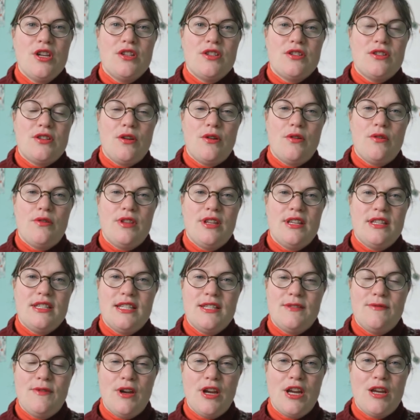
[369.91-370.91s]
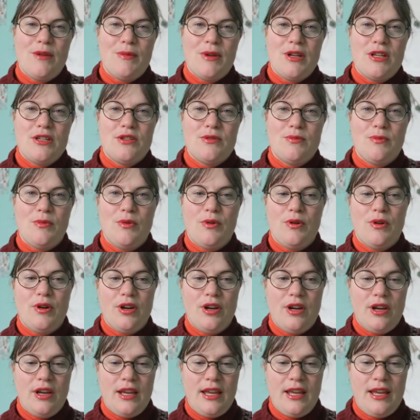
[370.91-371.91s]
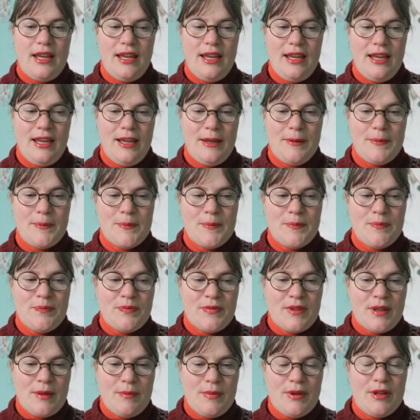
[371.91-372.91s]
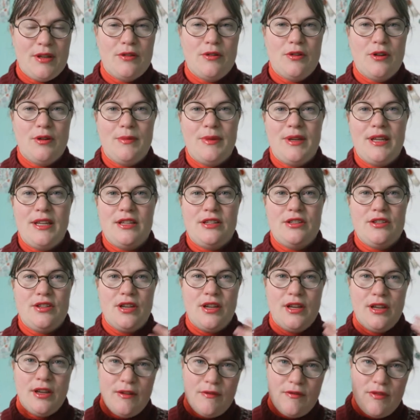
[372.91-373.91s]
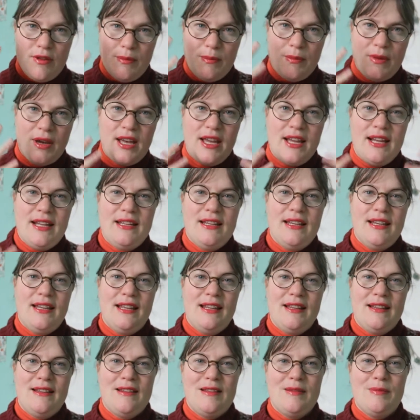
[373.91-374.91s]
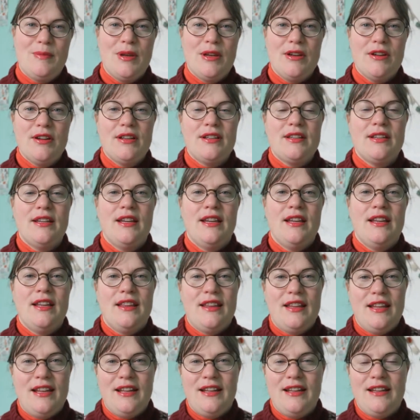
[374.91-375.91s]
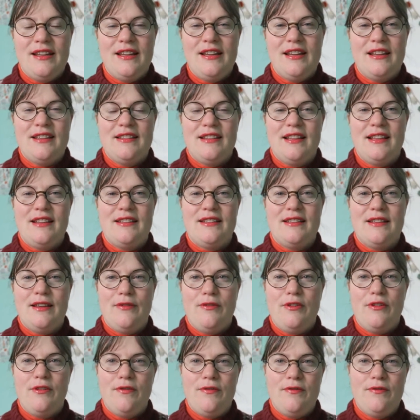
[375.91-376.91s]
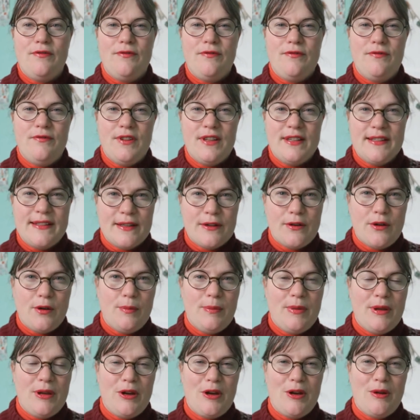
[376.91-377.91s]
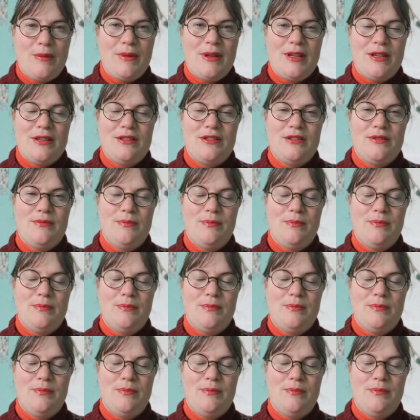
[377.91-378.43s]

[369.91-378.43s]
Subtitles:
So this is very much more a pilgrimage of the mind and spirit than the sense of a physical pilgrimage